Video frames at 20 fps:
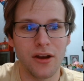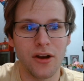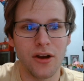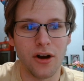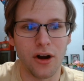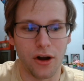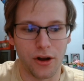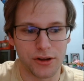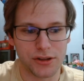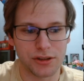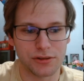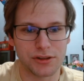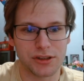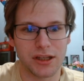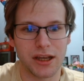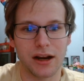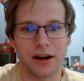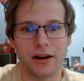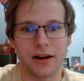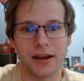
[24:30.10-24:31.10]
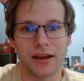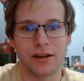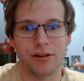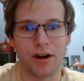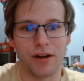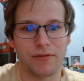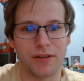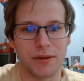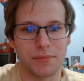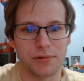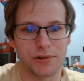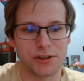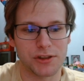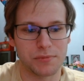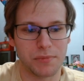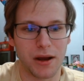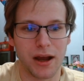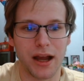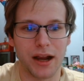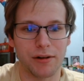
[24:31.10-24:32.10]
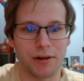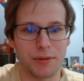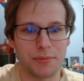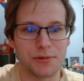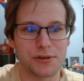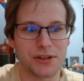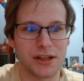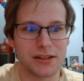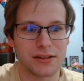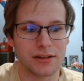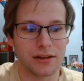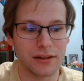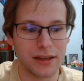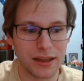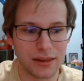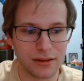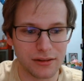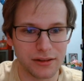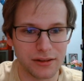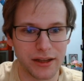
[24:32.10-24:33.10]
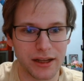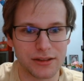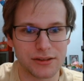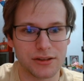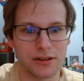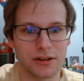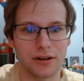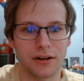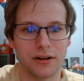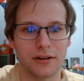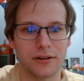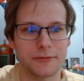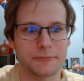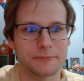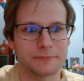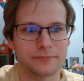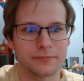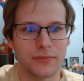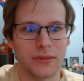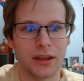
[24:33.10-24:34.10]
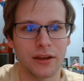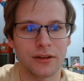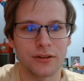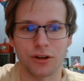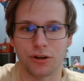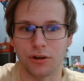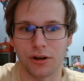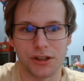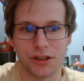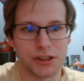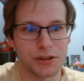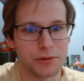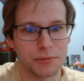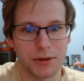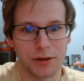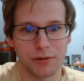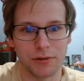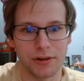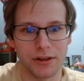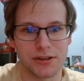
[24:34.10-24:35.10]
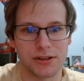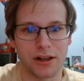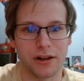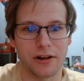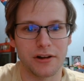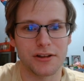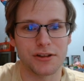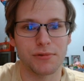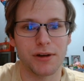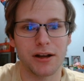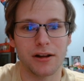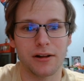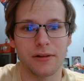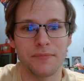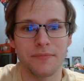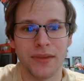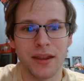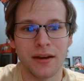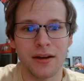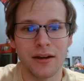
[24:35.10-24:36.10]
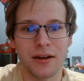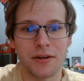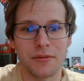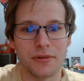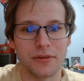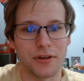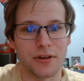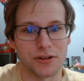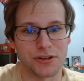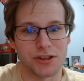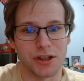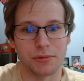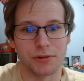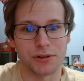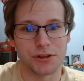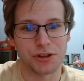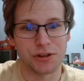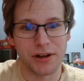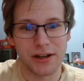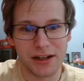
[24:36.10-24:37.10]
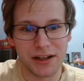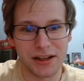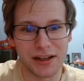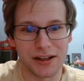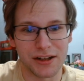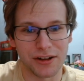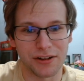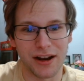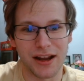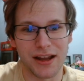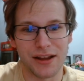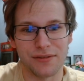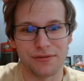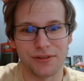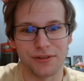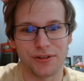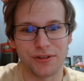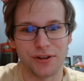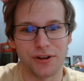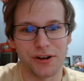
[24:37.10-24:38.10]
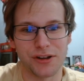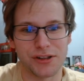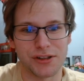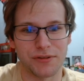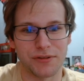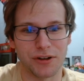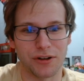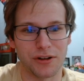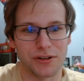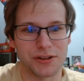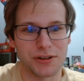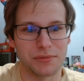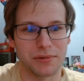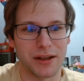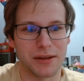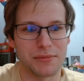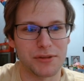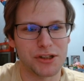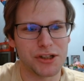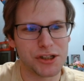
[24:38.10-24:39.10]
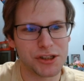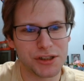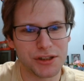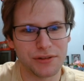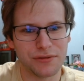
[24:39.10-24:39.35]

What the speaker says: Also scary, Gravekeeper Spy represents lethal next turn. Takoichi would be really solid as well. There's double Trinity Engrave, of course, if you're also playing Magician of